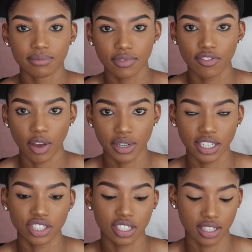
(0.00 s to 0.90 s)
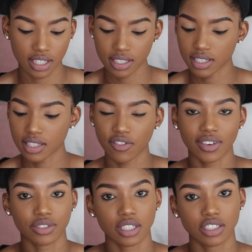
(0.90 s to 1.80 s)
foundation, this is the
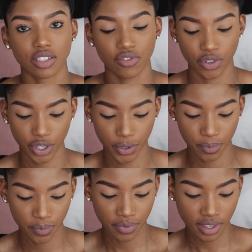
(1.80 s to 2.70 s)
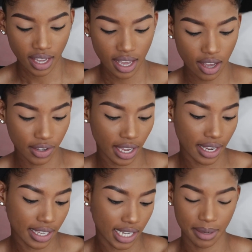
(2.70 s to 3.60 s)
foundation for you.
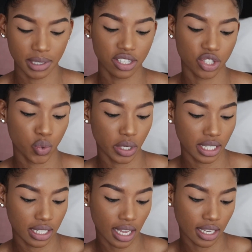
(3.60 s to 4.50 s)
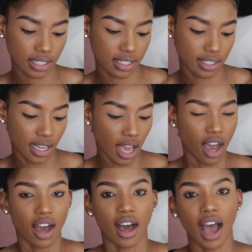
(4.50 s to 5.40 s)
Okay, let me just read it, and
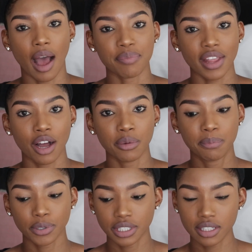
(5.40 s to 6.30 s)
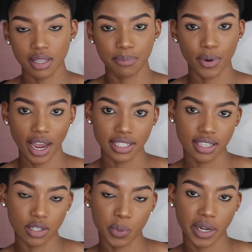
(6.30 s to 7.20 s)
I'll put the
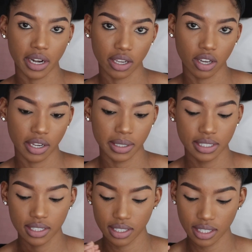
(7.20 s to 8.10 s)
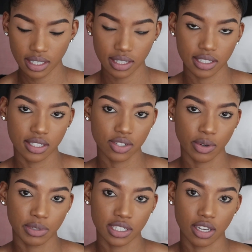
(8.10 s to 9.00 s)
prices where I got it in the
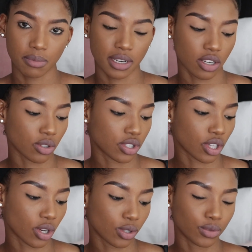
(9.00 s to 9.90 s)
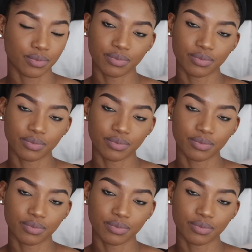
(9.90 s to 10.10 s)
description down below. So